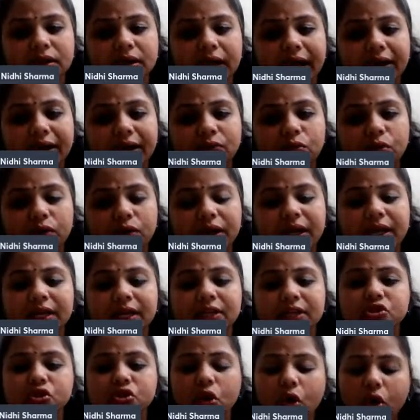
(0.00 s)

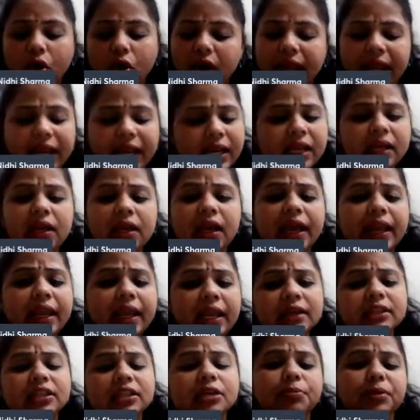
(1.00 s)
advocates, or any
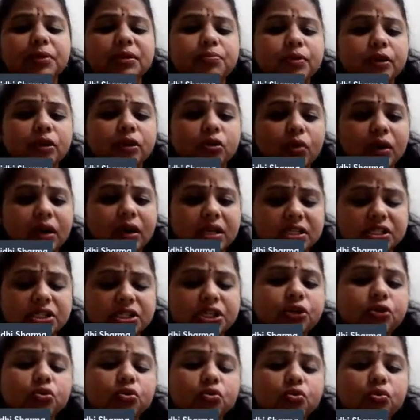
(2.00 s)
other people who are
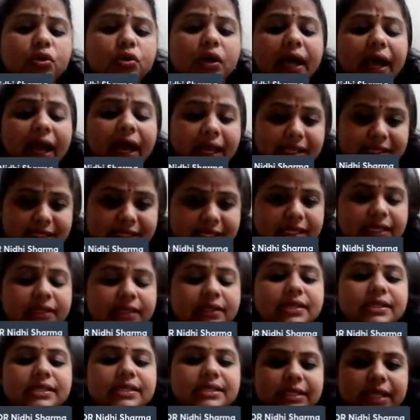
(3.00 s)
listening to and seeing
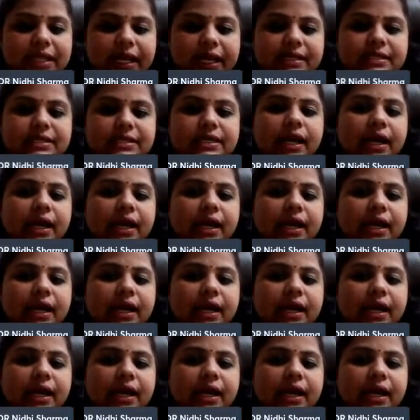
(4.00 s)
these slides,